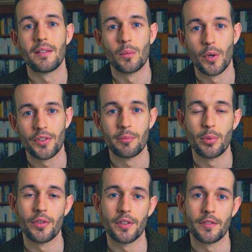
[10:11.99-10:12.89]
What's
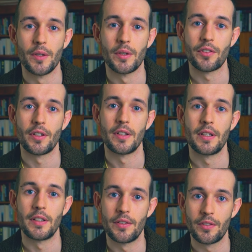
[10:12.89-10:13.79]
important to focus on
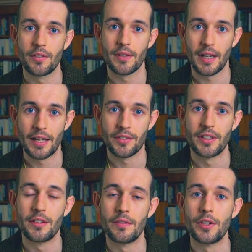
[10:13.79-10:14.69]
is, as an
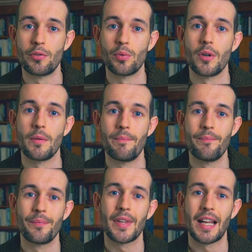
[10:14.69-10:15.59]
individual,
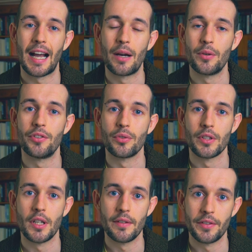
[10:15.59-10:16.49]
how does your
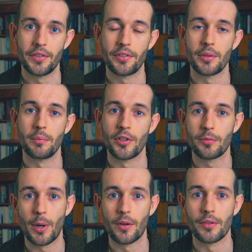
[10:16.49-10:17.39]
nervous system
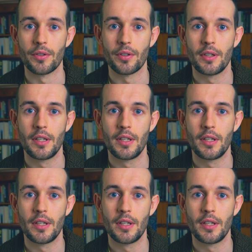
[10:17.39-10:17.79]
respond?